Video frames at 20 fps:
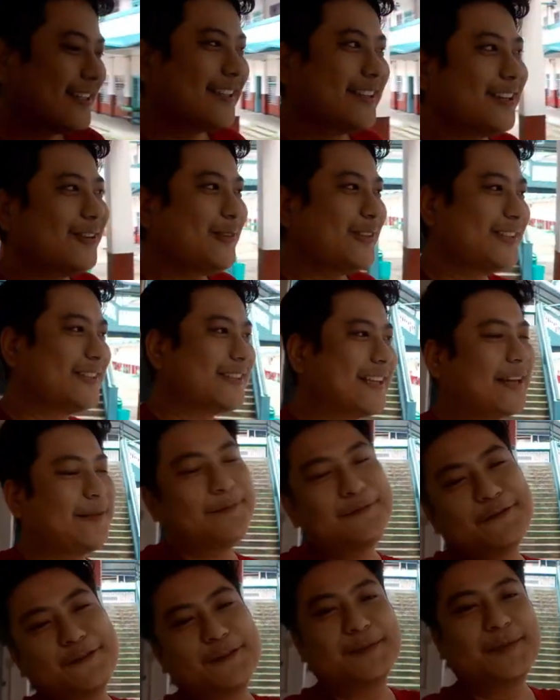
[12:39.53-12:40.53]
Now it's
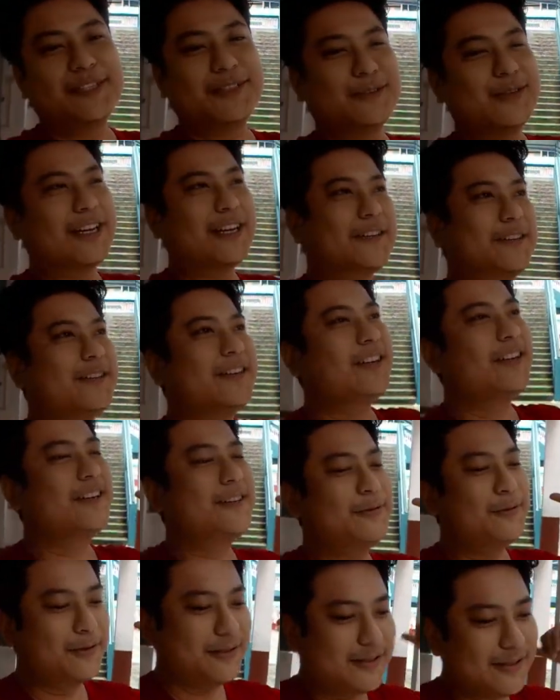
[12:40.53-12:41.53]
time for me to head
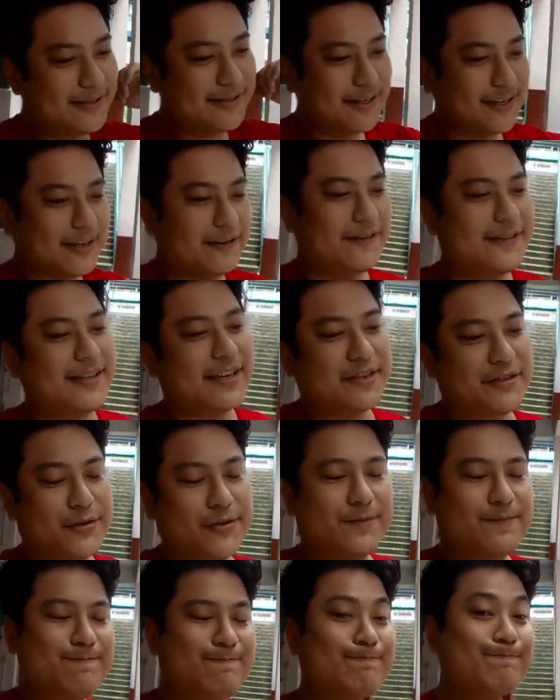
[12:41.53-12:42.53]
towards the secondary
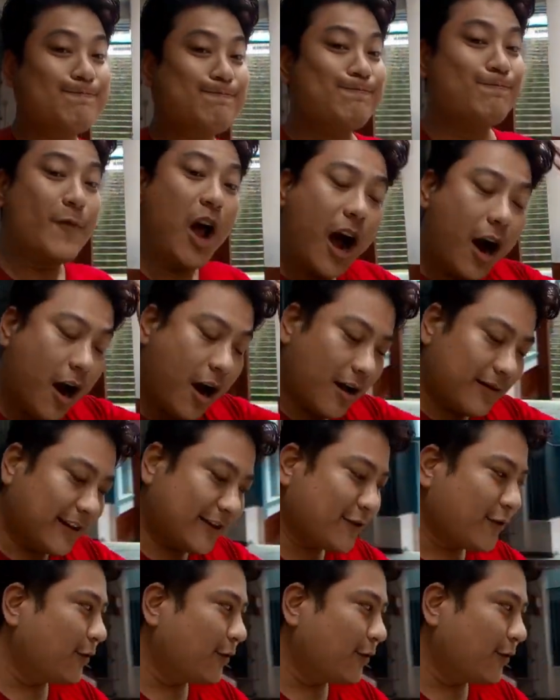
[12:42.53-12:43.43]
section. Let's